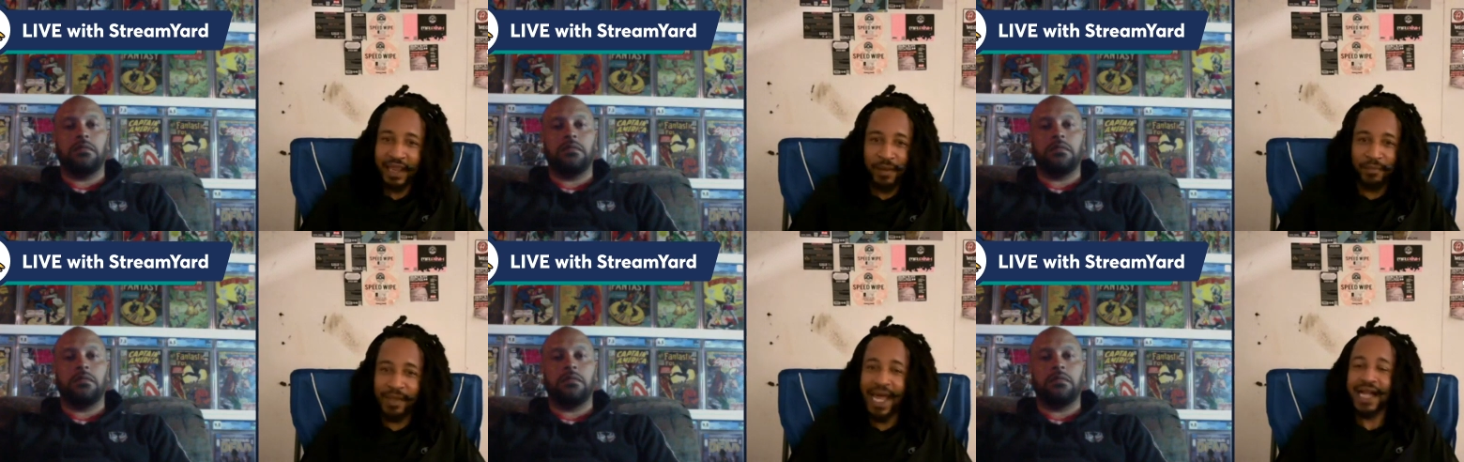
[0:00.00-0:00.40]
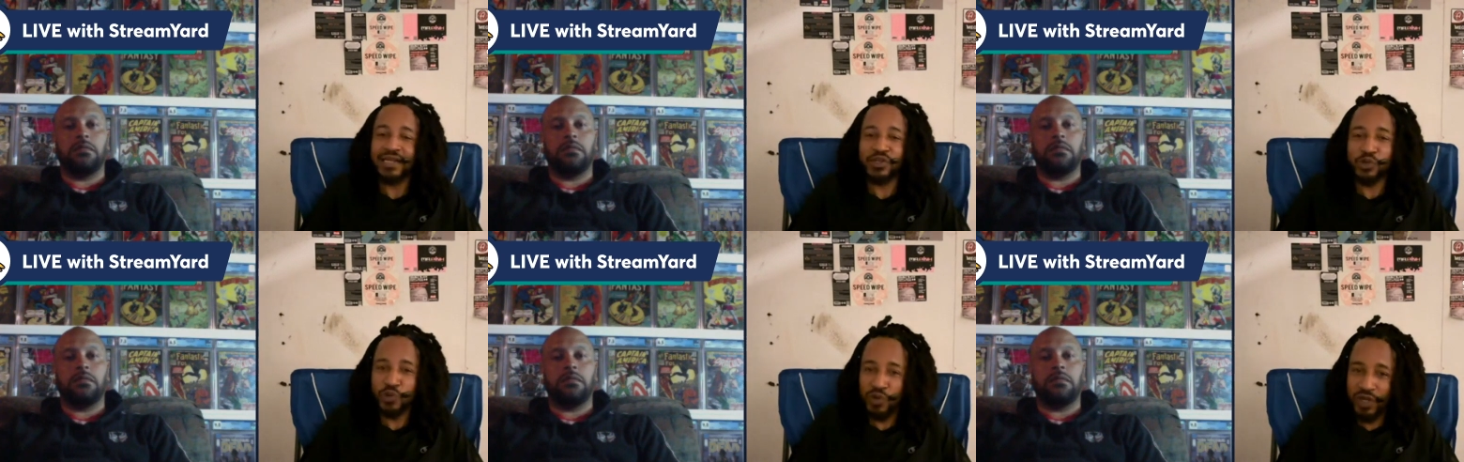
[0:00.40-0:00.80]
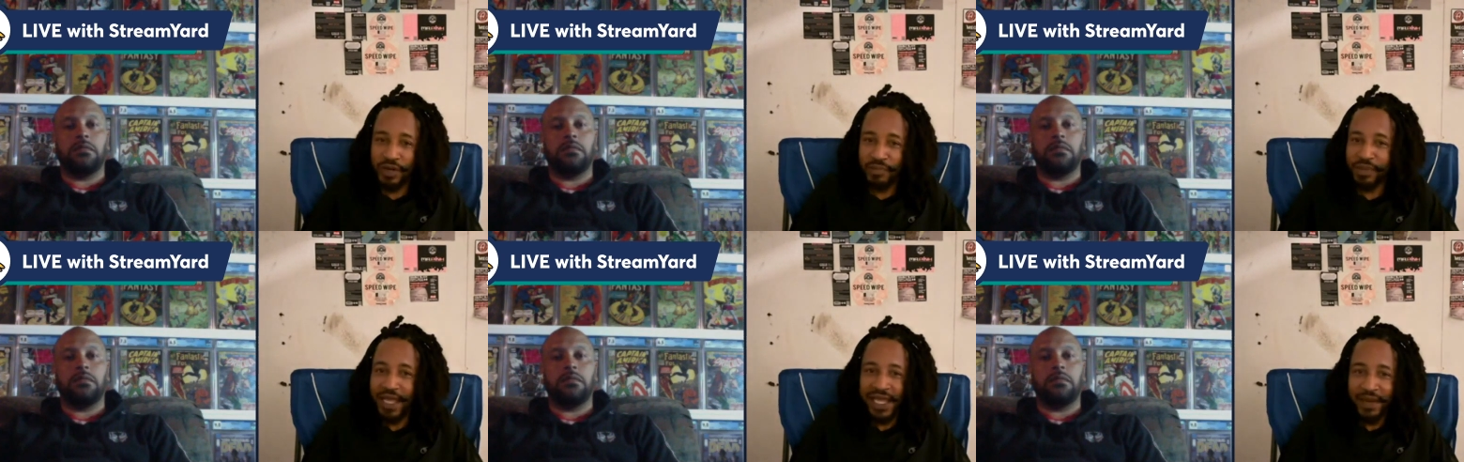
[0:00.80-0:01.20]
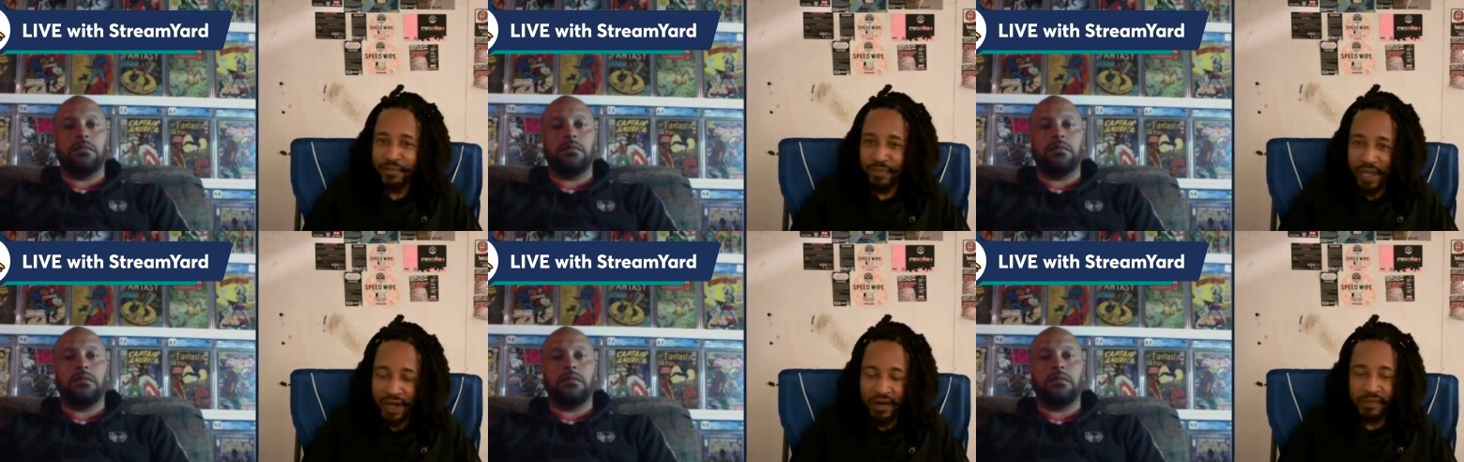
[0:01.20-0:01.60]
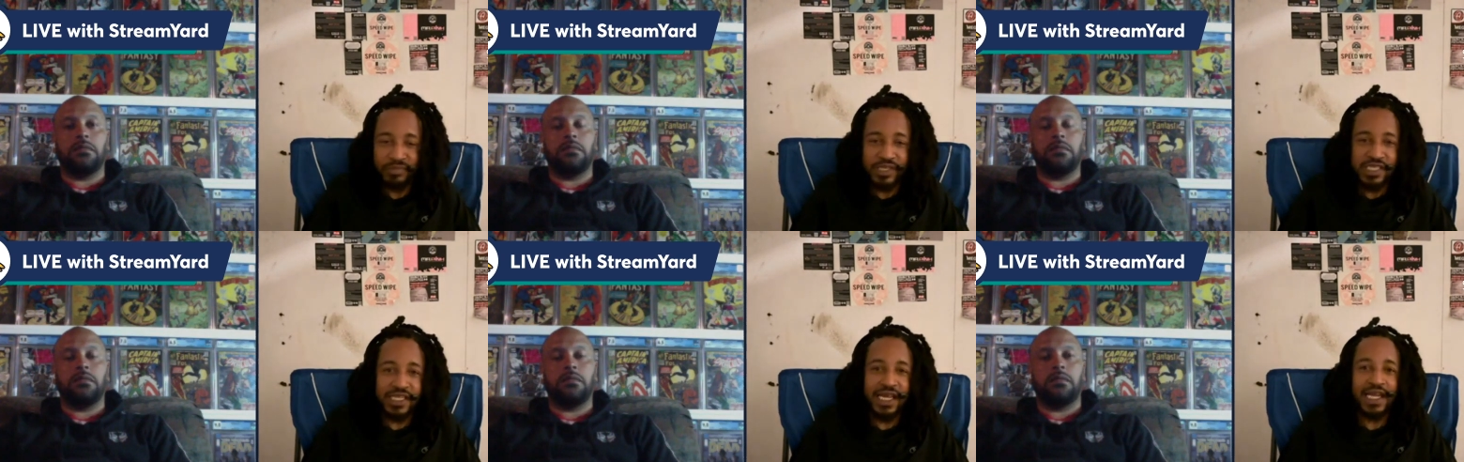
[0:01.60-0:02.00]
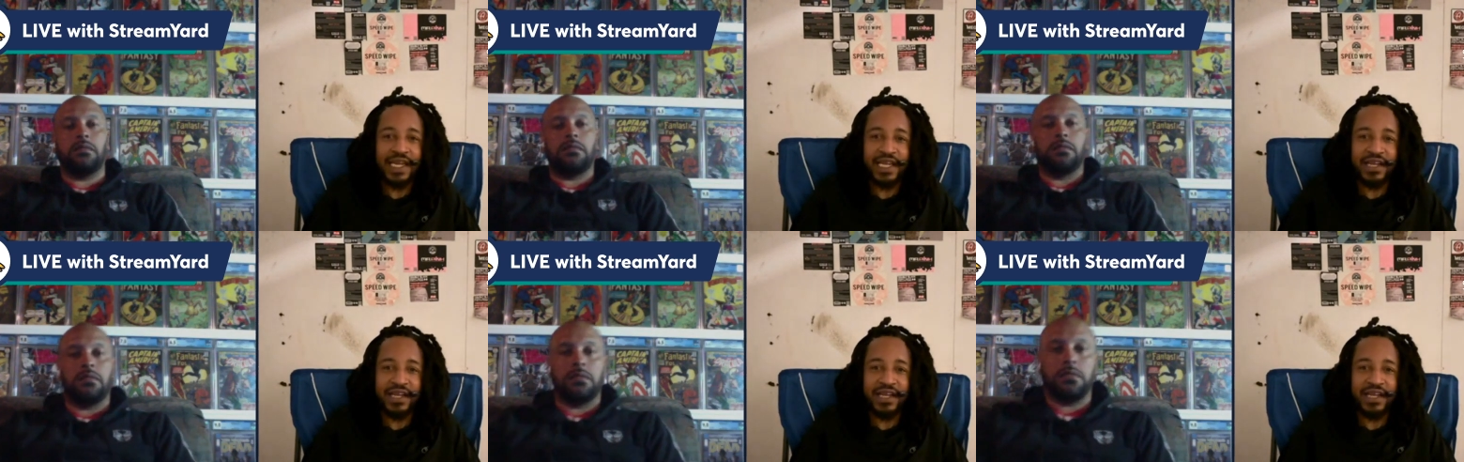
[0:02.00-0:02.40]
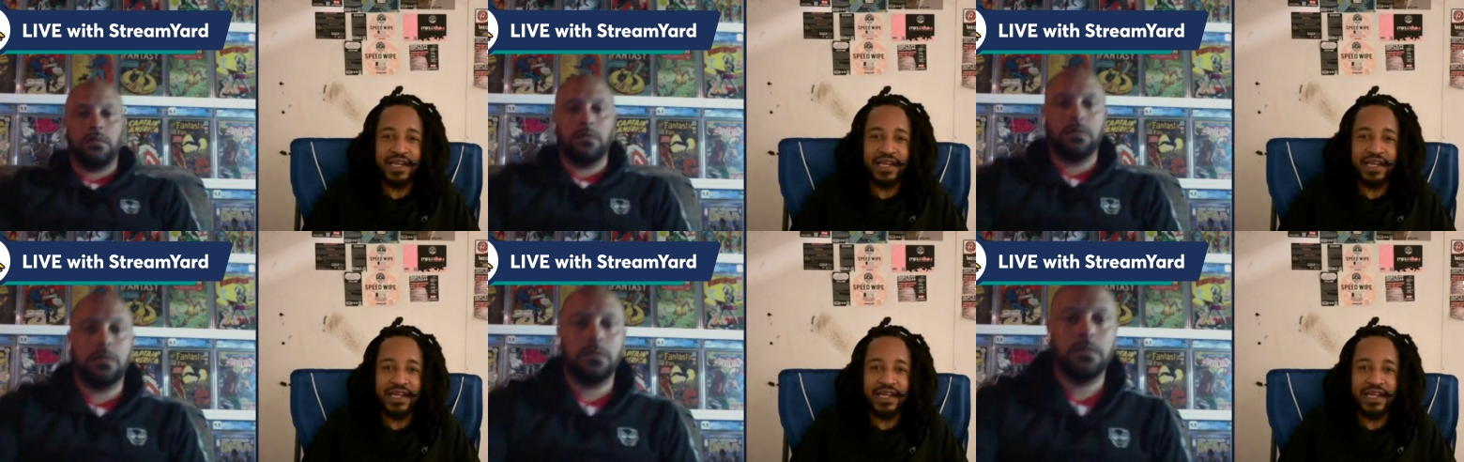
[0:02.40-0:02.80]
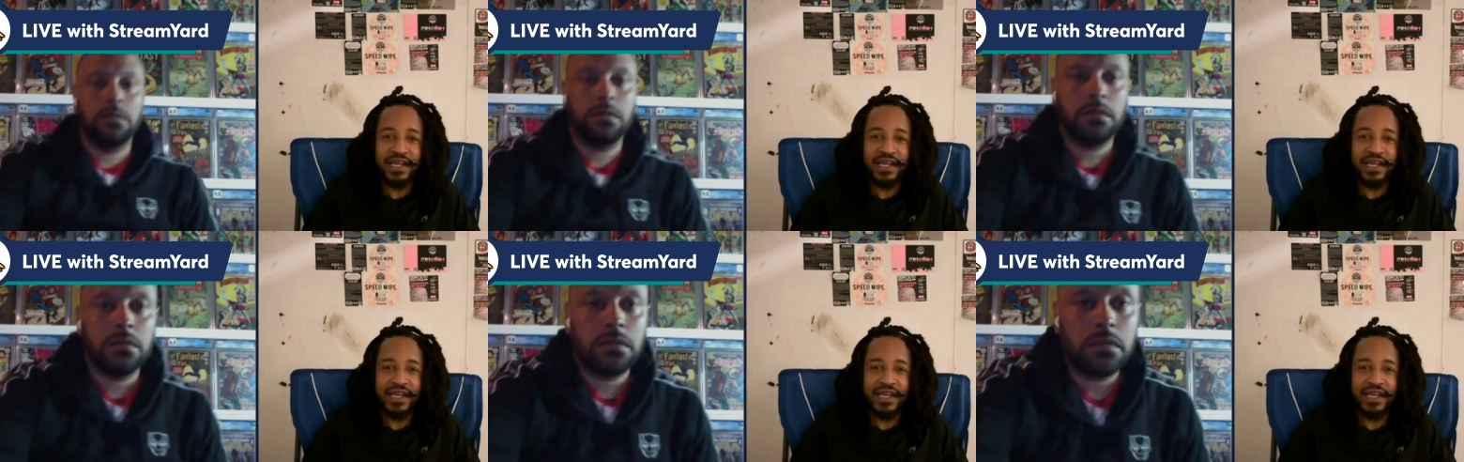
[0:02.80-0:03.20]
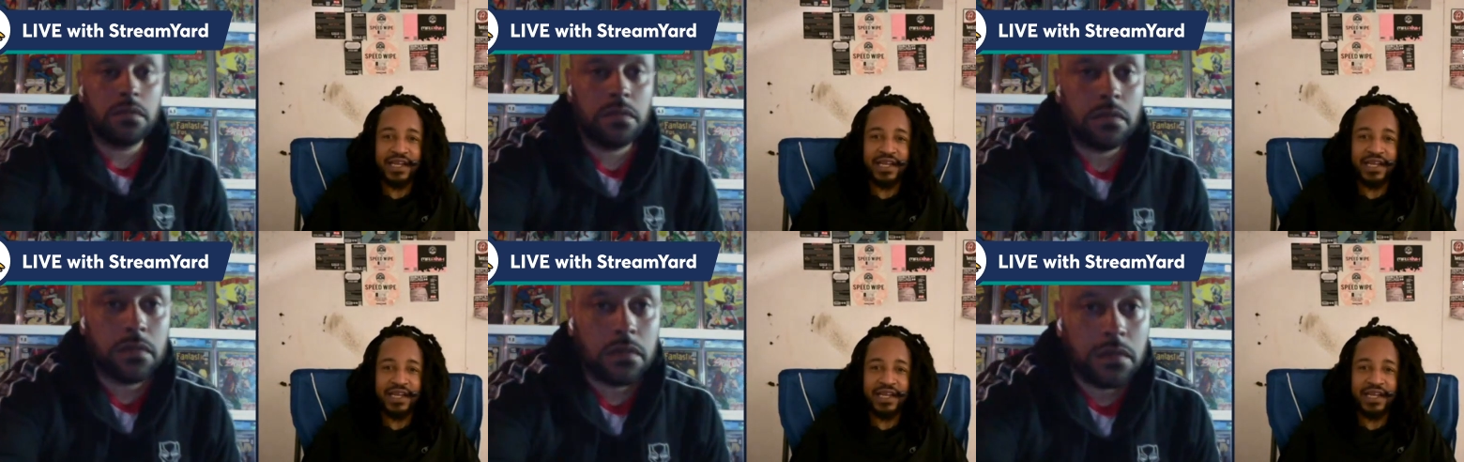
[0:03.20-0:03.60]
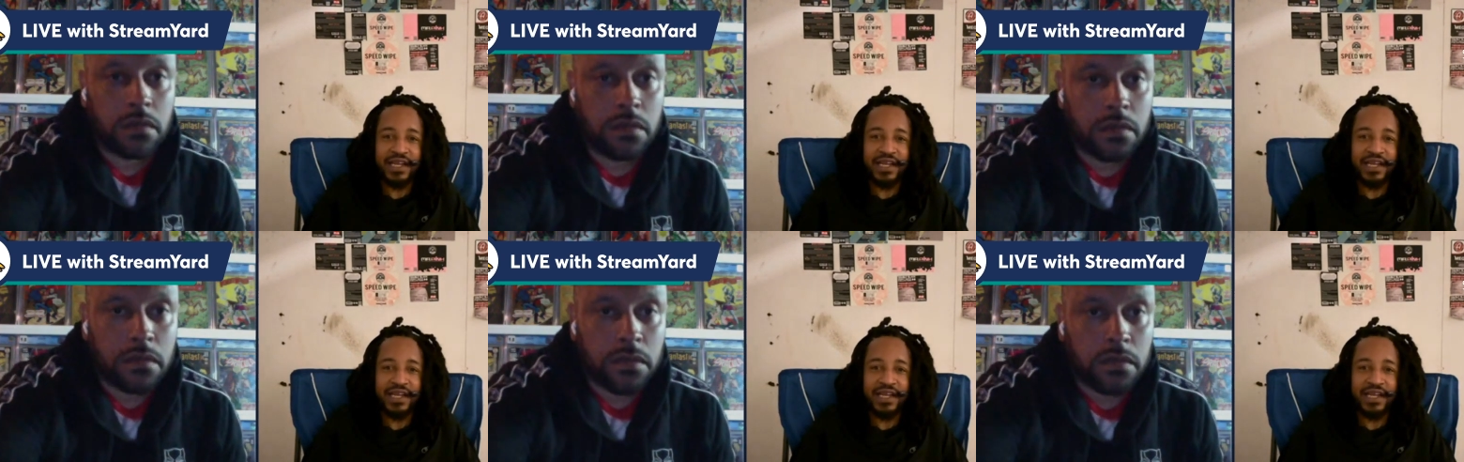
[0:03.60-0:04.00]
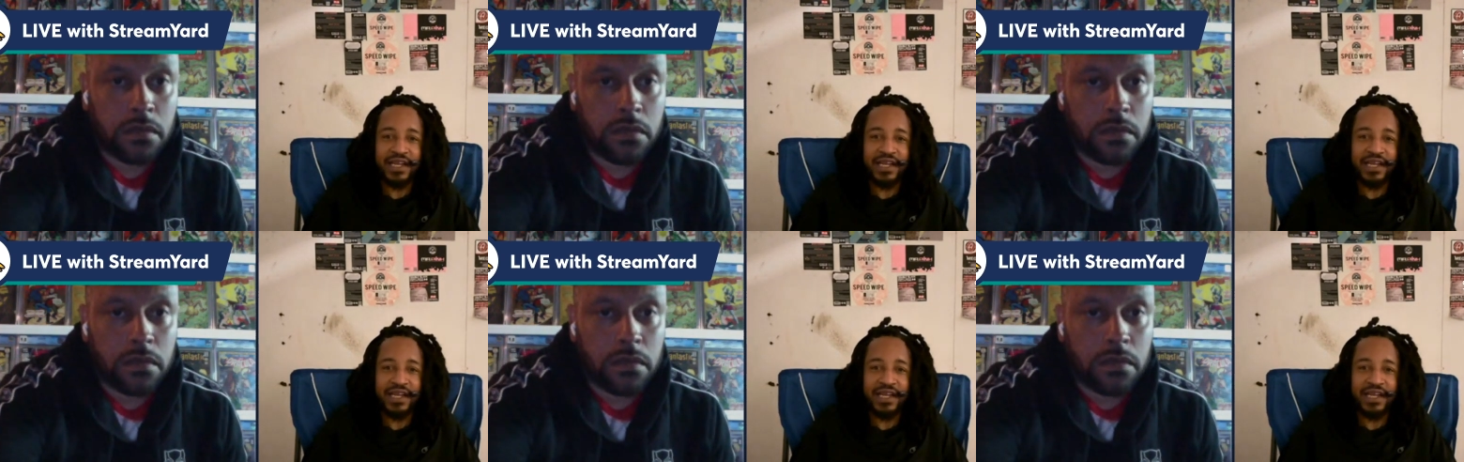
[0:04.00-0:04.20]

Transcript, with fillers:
Speaker 1: that a black dude could have played him better. I'm just saying he could have been better, though.